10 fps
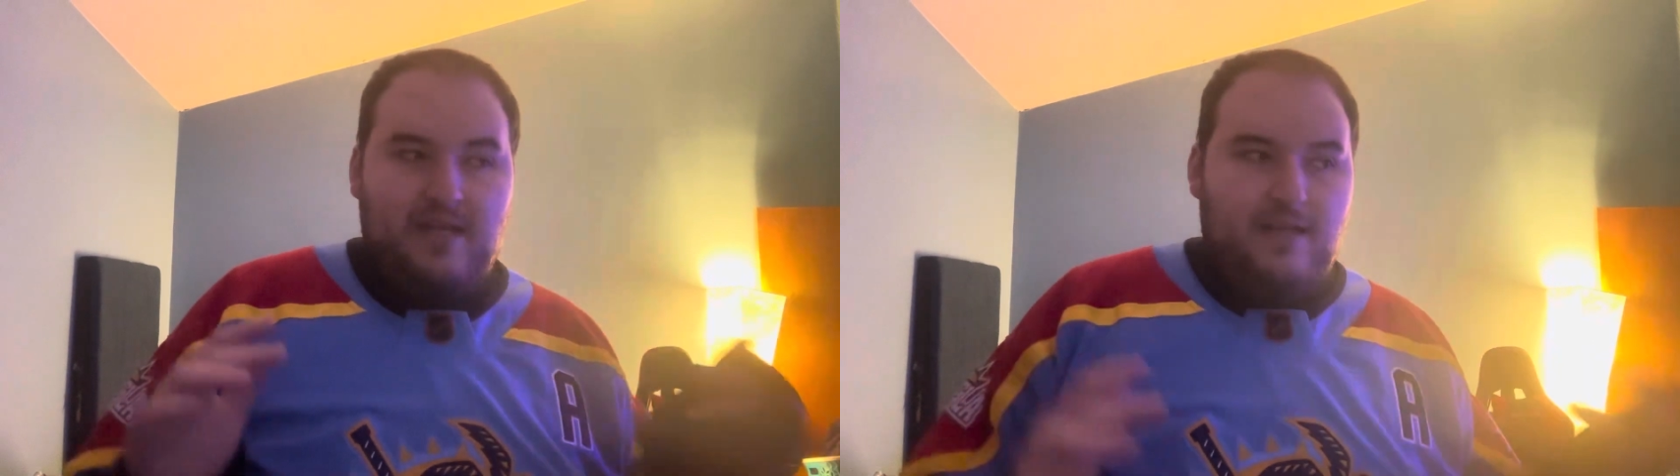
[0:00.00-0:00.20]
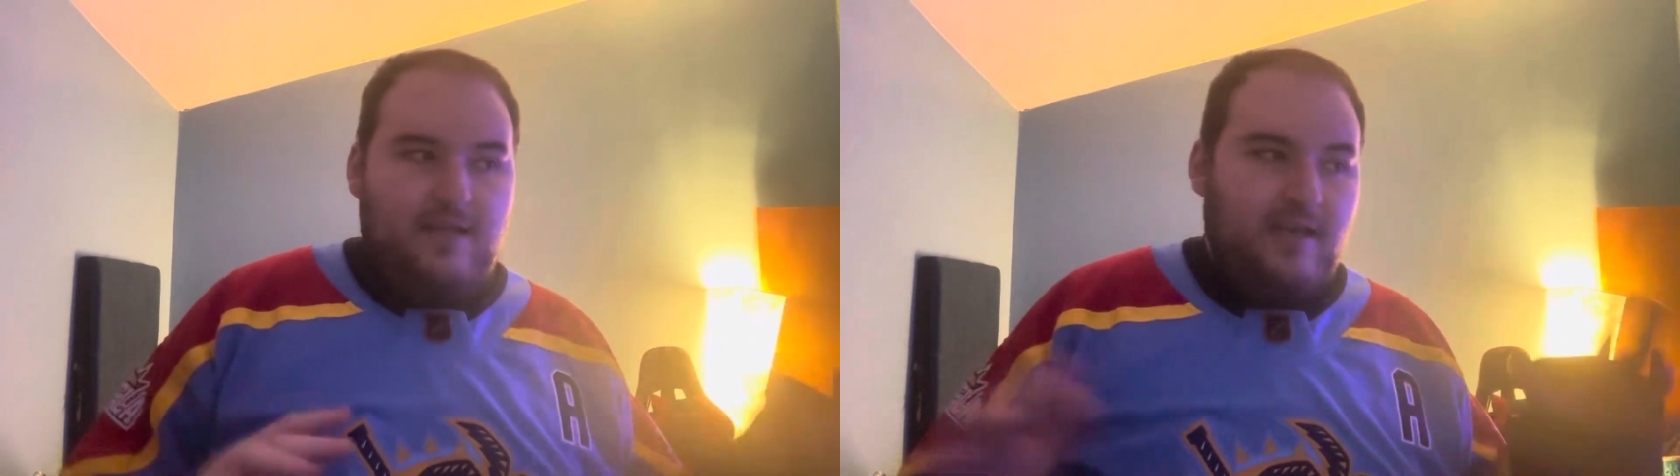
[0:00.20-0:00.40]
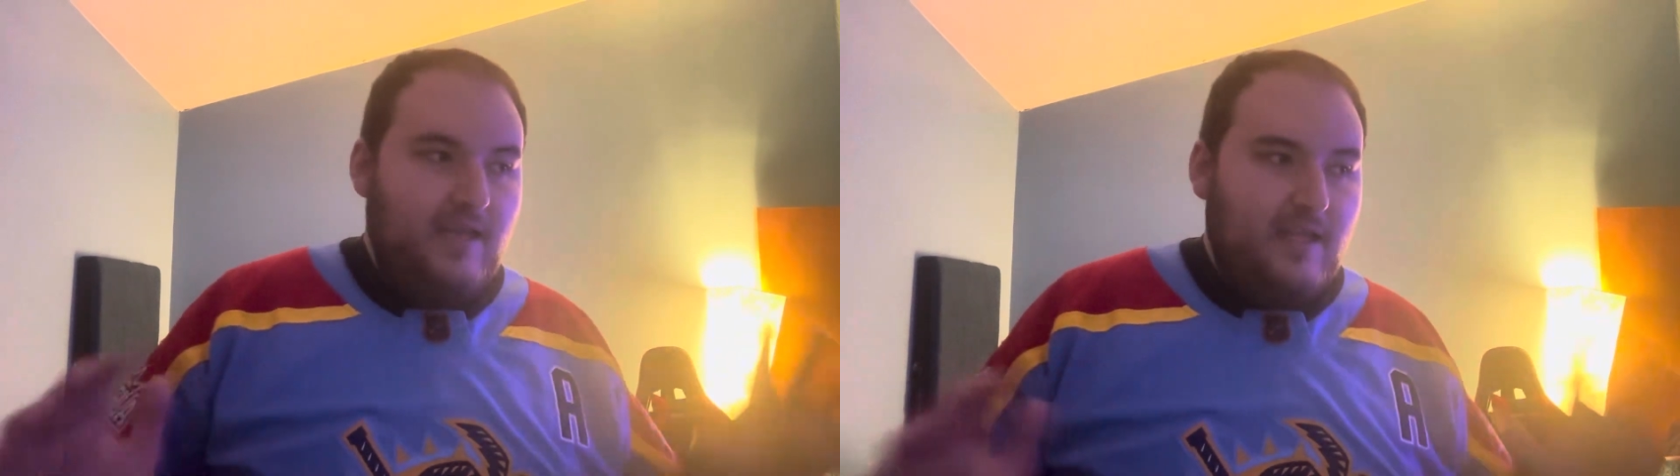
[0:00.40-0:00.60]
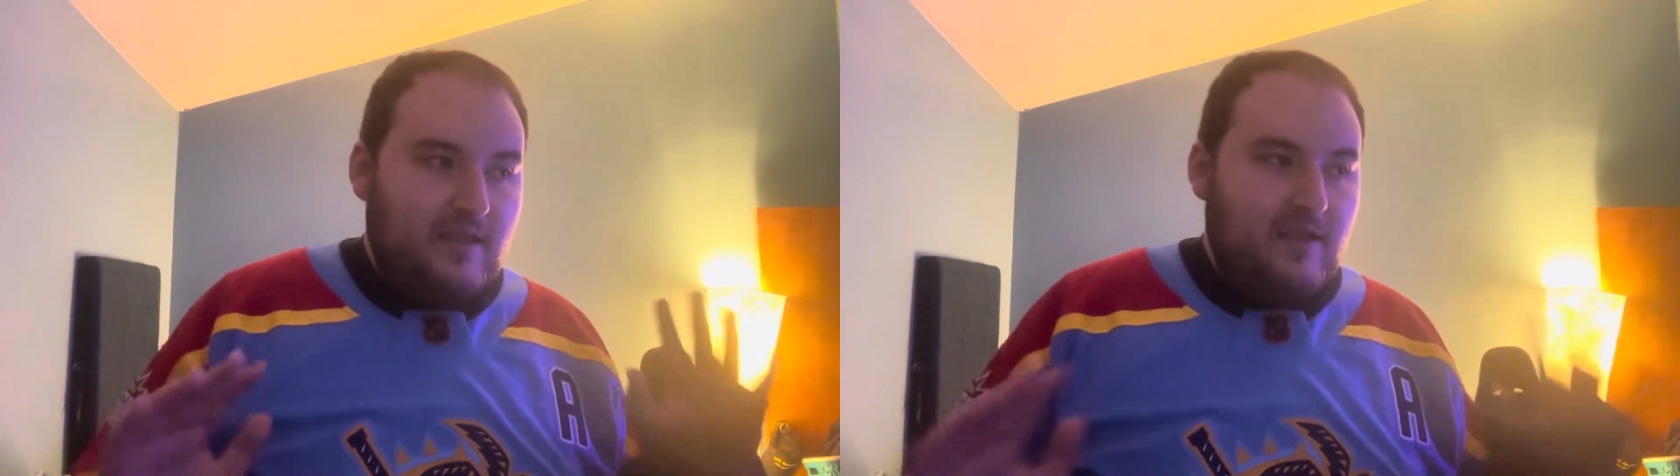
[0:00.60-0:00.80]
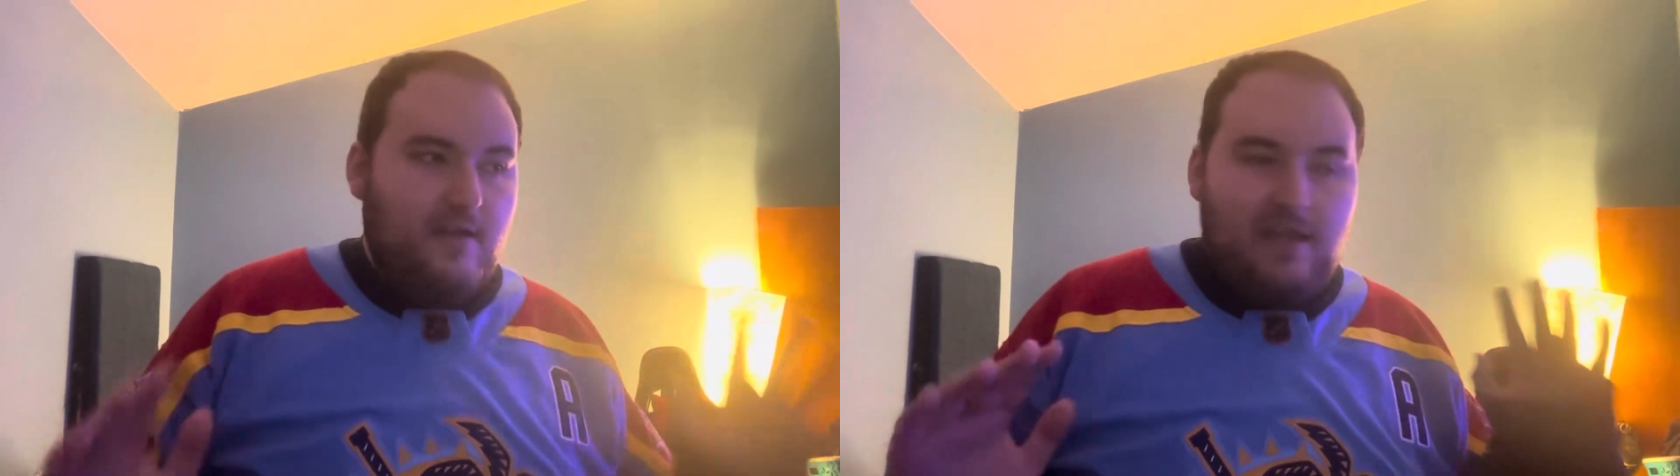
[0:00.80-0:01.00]
the
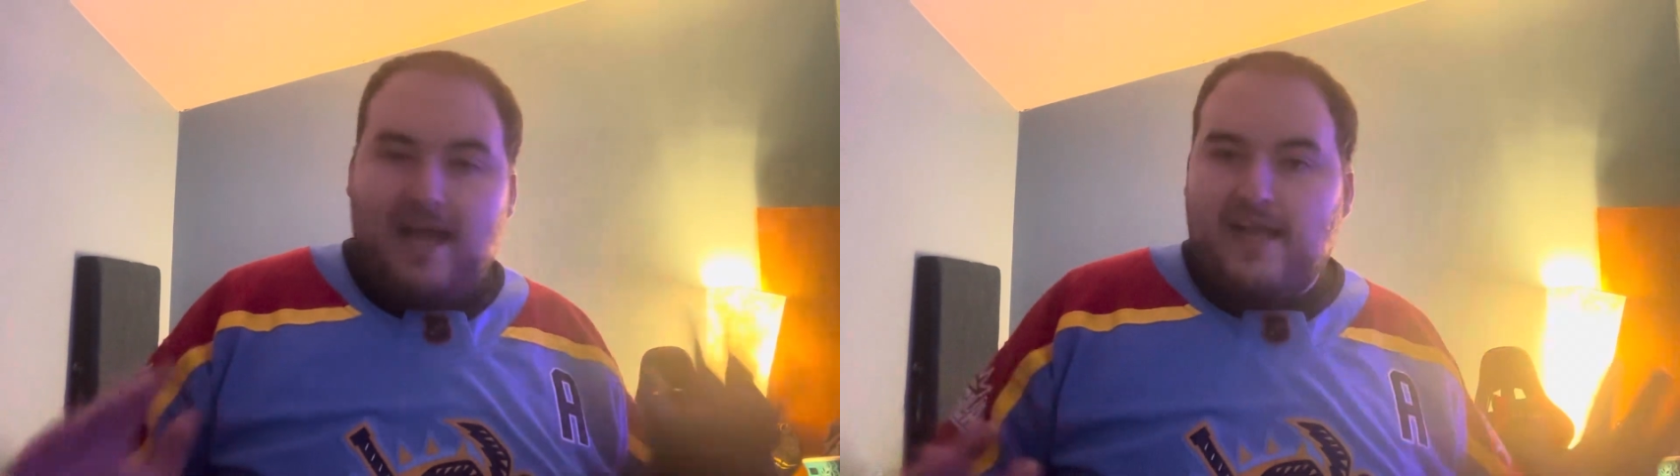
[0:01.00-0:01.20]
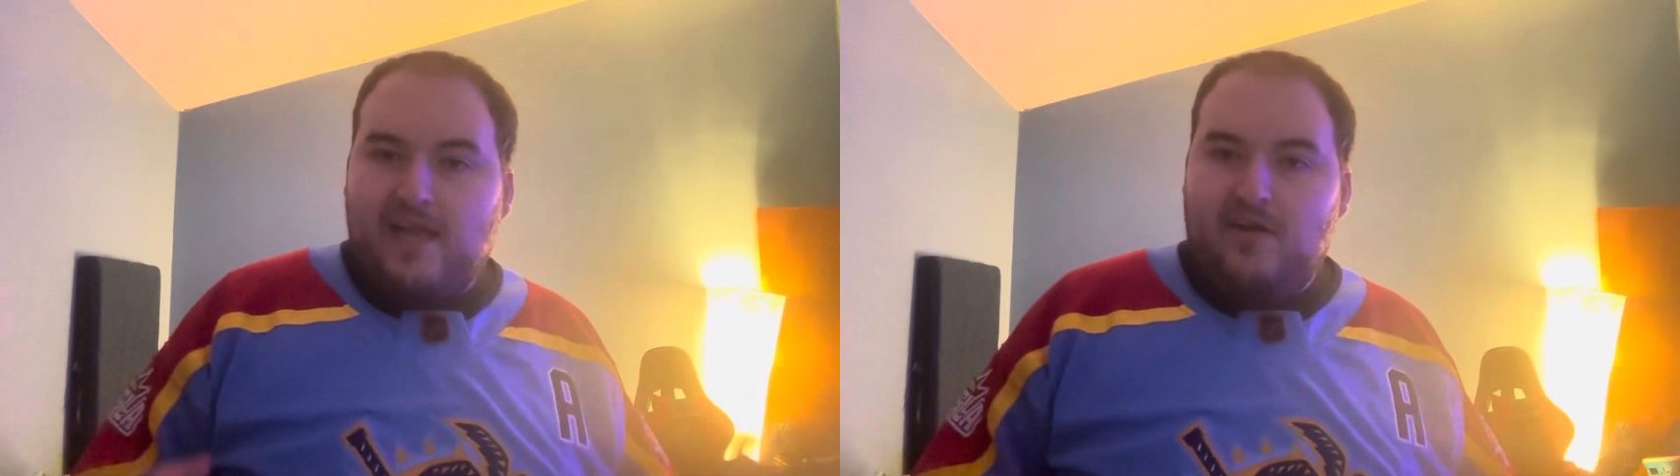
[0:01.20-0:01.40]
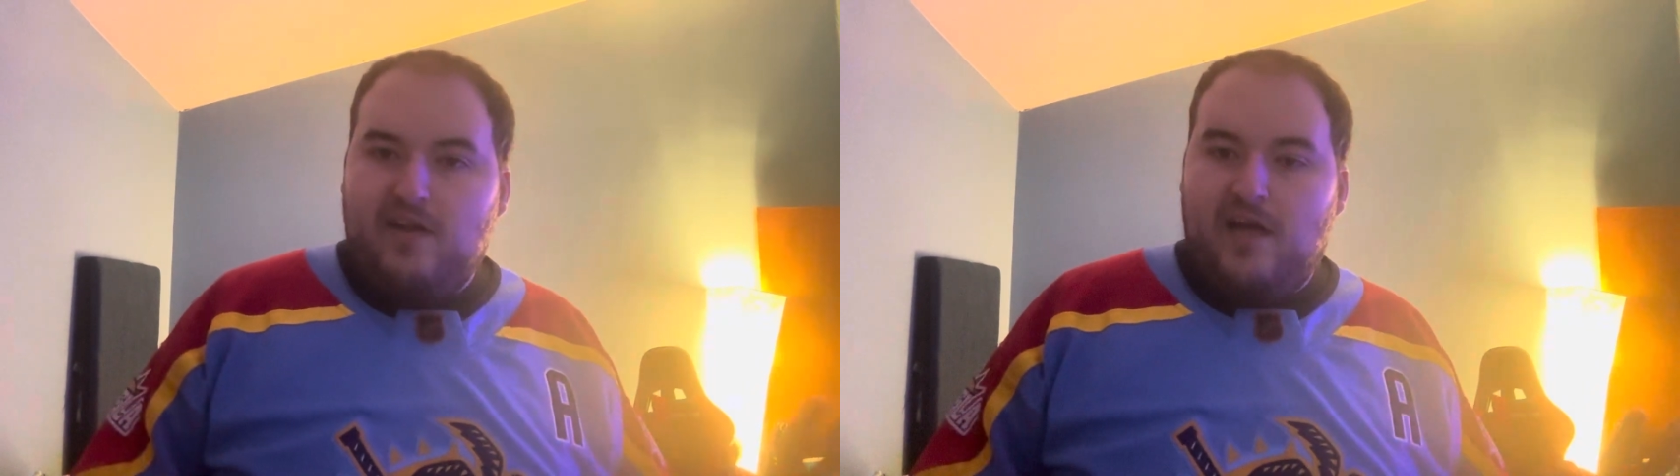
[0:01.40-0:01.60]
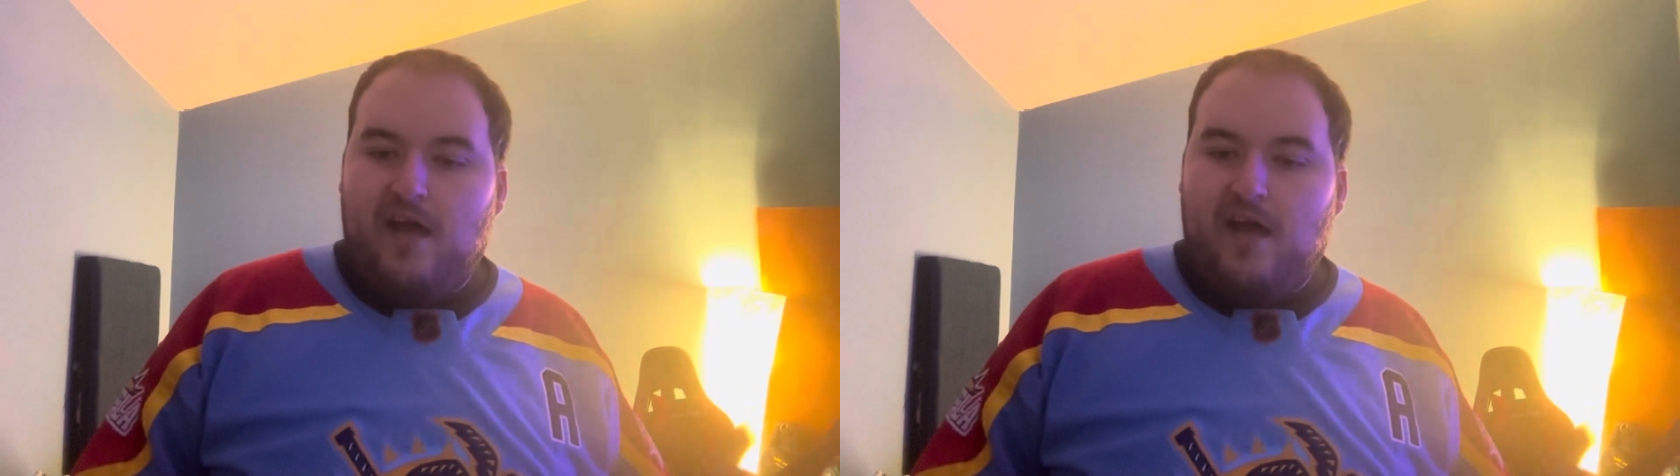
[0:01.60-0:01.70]
the leg area